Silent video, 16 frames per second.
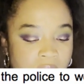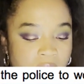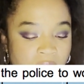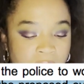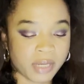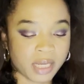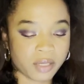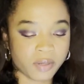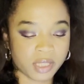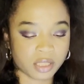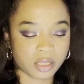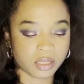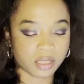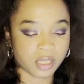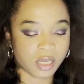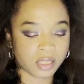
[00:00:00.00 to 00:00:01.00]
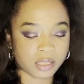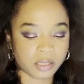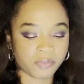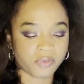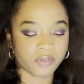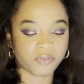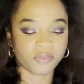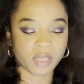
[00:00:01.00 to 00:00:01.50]
direct questions asking
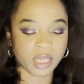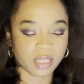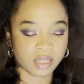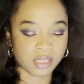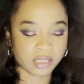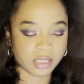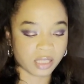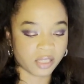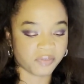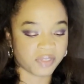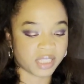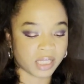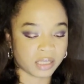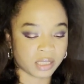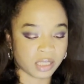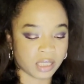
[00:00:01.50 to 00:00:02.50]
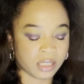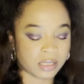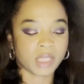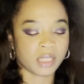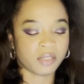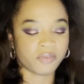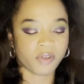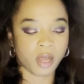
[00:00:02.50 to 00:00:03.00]
for the ethnicity of attendees
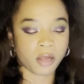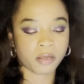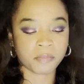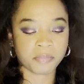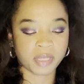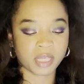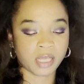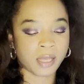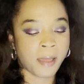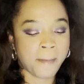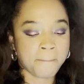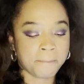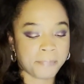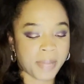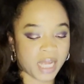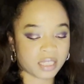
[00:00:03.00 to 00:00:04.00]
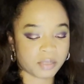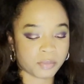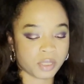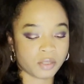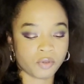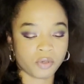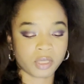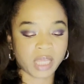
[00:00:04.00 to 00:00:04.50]
and if R&B,
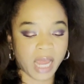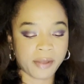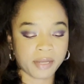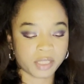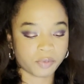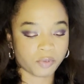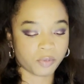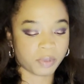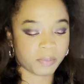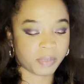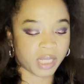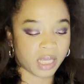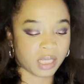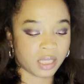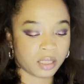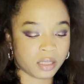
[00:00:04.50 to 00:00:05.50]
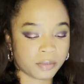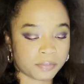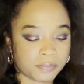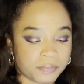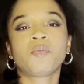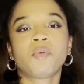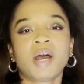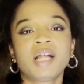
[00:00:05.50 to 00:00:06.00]
bashment or garage will be played.
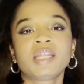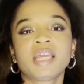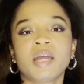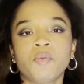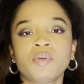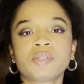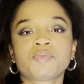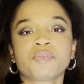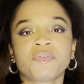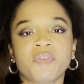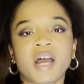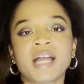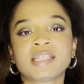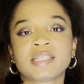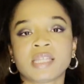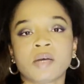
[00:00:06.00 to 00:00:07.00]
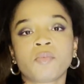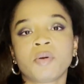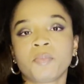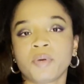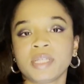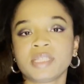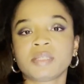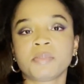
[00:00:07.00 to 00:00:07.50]
While it was revised at one
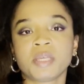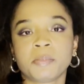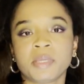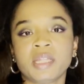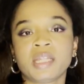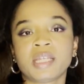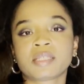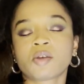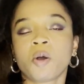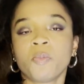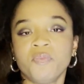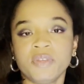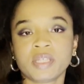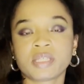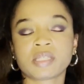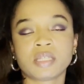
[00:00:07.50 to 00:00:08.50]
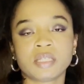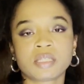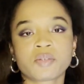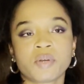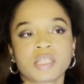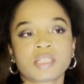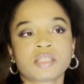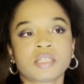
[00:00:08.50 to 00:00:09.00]
point to be a bit less obvious in its
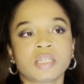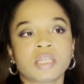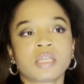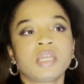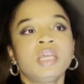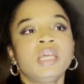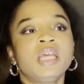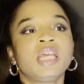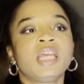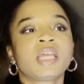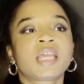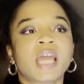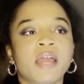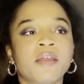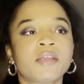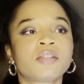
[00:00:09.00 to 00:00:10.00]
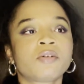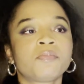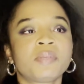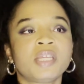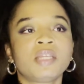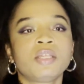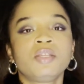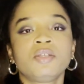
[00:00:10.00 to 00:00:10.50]
questioning, it carried on
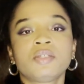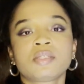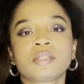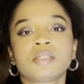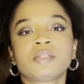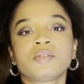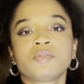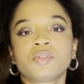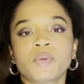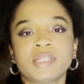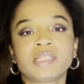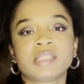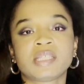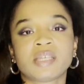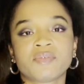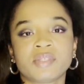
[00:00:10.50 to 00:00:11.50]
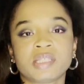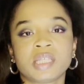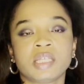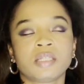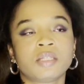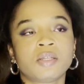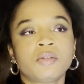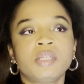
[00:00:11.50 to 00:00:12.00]
being used until
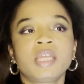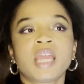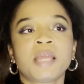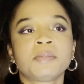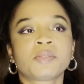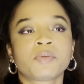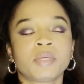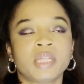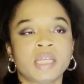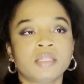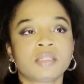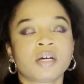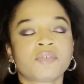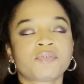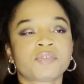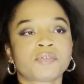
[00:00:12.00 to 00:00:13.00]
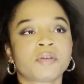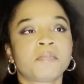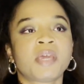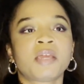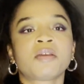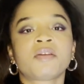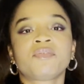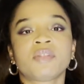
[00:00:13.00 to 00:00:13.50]
2017 and only came to an end after a
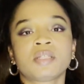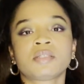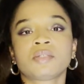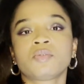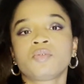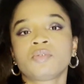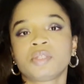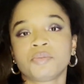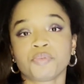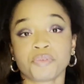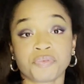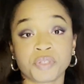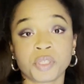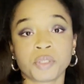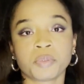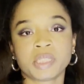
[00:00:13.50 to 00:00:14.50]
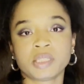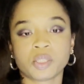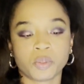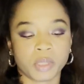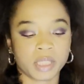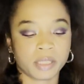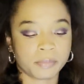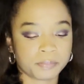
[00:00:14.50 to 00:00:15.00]
Mayor of London ordered review into
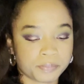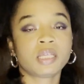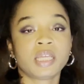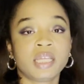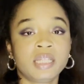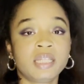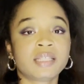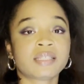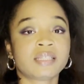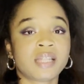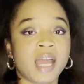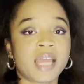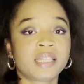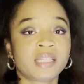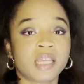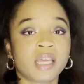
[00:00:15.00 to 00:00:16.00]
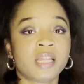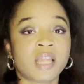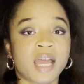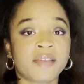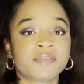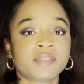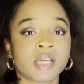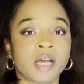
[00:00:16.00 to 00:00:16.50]
it. In its 9-year
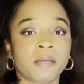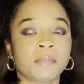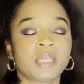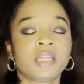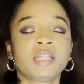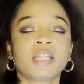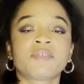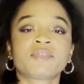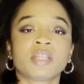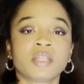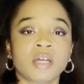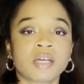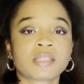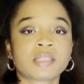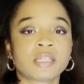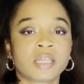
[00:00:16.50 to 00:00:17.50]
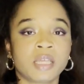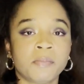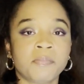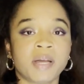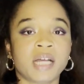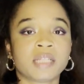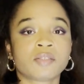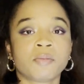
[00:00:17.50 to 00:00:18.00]
lifetime, it left a lasting
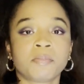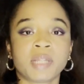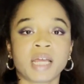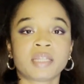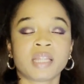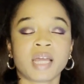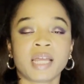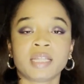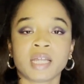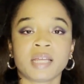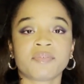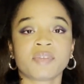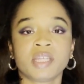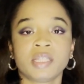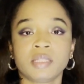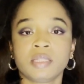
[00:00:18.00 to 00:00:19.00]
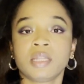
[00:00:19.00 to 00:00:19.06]
impact on black nightlife in